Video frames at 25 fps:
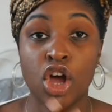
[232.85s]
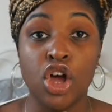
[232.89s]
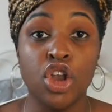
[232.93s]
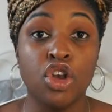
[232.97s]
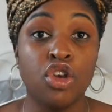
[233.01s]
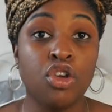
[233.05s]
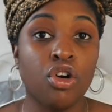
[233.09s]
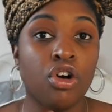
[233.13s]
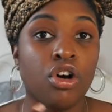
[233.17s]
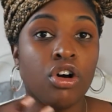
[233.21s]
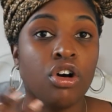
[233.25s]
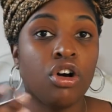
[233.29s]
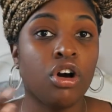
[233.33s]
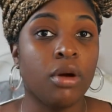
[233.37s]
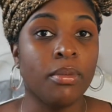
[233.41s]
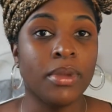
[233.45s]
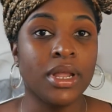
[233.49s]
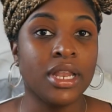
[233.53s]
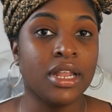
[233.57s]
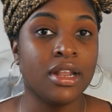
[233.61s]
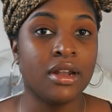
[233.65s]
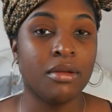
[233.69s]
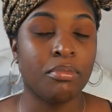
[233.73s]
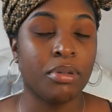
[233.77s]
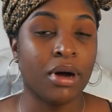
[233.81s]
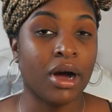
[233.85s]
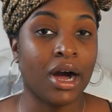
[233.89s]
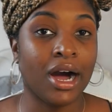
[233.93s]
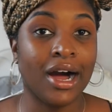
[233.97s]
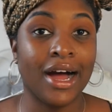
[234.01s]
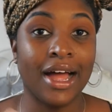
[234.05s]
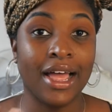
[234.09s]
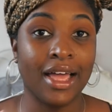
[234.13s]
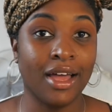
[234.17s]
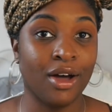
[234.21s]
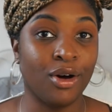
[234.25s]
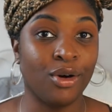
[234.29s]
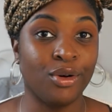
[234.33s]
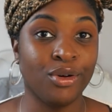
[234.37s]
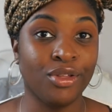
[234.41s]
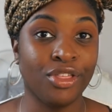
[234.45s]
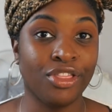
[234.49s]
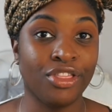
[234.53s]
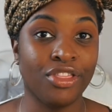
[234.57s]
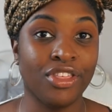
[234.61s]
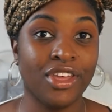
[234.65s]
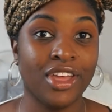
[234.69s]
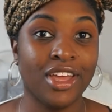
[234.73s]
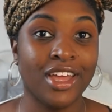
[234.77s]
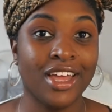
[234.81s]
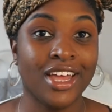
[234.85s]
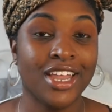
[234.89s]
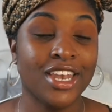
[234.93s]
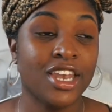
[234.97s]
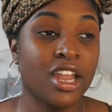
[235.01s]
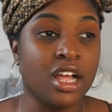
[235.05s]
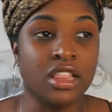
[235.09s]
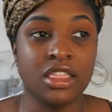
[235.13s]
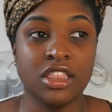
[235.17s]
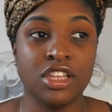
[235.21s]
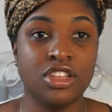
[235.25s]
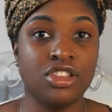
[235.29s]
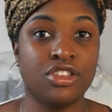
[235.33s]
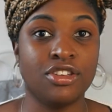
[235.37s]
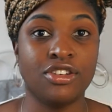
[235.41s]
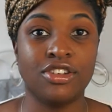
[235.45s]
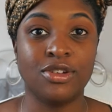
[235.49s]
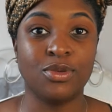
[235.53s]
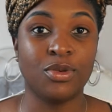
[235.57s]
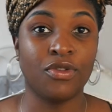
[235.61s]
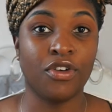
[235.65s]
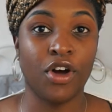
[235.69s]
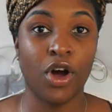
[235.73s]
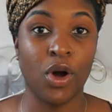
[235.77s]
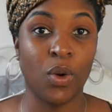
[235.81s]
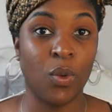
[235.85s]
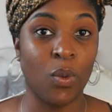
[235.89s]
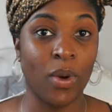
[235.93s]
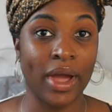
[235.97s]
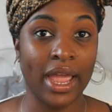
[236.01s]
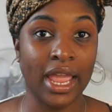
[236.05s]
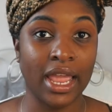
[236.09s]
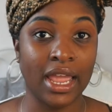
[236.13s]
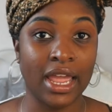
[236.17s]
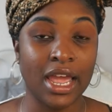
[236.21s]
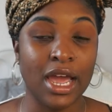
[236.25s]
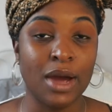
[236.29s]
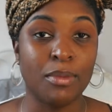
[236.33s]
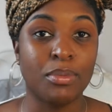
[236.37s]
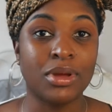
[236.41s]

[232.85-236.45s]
Not commenting about her health, nothing to do with her weight,